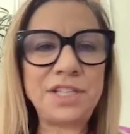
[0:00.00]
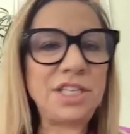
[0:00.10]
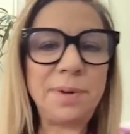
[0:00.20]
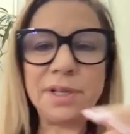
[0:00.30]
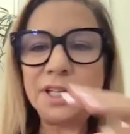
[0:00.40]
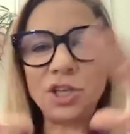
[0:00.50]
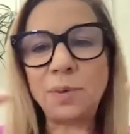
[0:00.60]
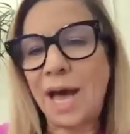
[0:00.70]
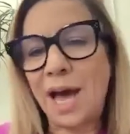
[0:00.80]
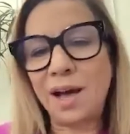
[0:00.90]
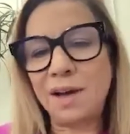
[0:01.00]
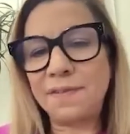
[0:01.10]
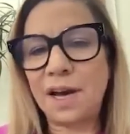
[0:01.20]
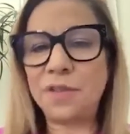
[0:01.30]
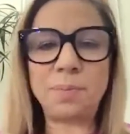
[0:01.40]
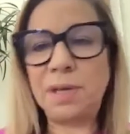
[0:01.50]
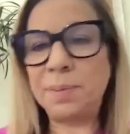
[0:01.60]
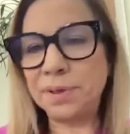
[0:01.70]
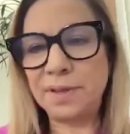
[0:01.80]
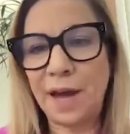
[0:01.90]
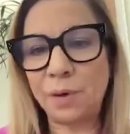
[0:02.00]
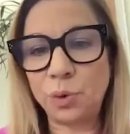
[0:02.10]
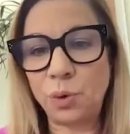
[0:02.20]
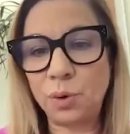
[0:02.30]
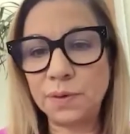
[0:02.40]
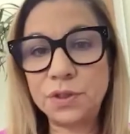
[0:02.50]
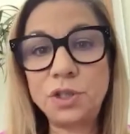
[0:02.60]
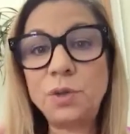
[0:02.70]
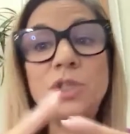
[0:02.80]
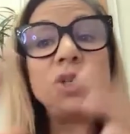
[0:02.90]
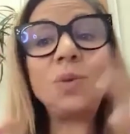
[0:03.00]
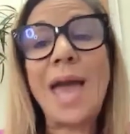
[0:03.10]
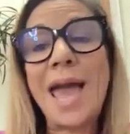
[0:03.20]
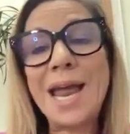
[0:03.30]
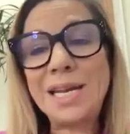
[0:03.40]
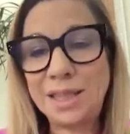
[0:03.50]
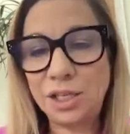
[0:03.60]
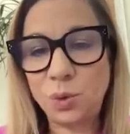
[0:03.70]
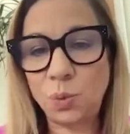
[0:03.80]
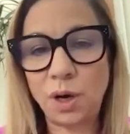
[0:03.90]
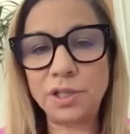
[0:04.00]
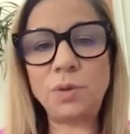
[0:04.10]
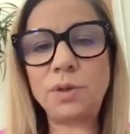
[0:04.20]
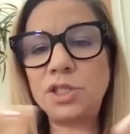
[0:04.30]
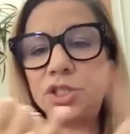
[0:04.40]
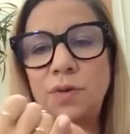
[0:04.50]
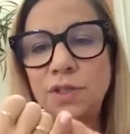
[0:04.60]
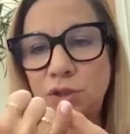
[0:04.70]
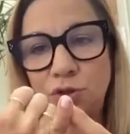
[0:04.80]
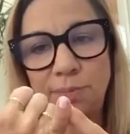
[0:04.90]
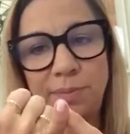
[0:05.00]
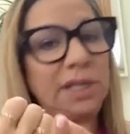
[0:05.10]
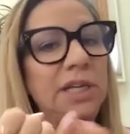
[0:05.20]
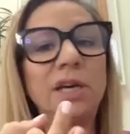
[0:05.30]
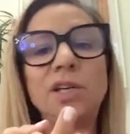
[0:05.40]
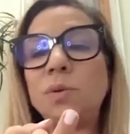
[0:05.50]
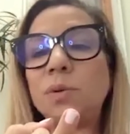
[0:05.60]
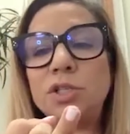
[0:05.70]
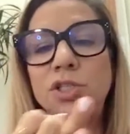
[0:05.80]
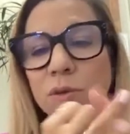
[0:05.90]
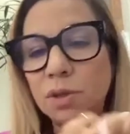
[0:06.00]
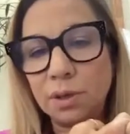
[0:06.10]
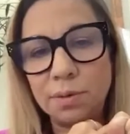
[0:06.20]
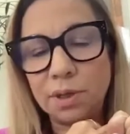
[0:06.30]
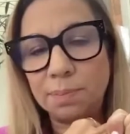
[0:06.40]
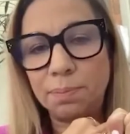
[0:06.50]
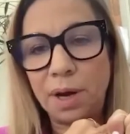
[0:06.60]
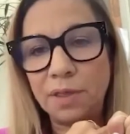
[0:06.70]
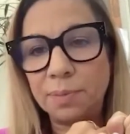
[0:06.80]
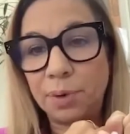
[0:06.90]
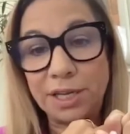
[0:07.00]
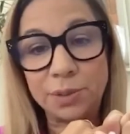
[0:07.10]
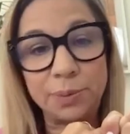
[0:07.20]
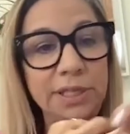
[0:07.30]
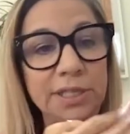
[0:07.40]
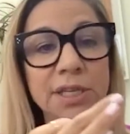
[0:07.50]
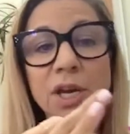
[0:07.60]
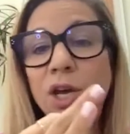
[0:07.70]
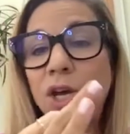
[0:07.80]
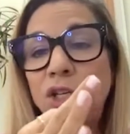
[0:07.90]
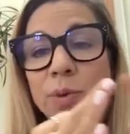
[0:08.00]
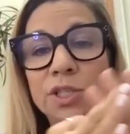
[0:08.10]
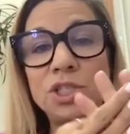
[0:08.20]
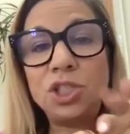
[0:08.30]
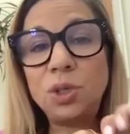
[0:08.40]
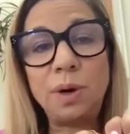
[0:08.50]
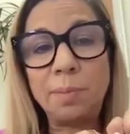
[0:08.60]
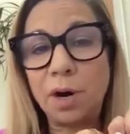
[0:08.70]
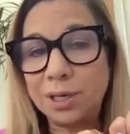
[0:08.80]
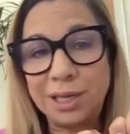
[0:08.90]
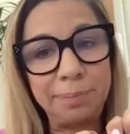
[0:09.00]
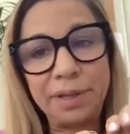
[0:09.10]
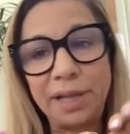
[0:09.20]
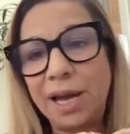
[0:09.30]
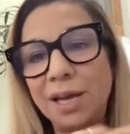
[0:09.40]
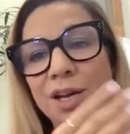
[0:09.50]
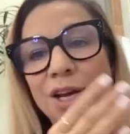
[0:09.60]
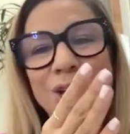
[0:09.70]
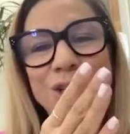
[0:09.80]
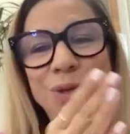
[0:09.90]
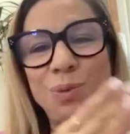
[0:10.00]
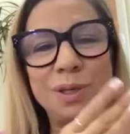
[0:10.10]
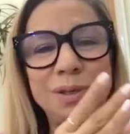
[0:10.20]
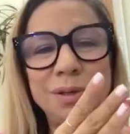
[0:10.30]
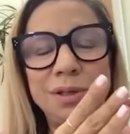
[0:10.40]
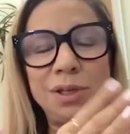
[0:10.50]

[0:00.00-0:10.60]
they typically don't have other people in that role. So you can do anything you want. You can do the social media, you can do the press release, you can do a marketing plan. You can,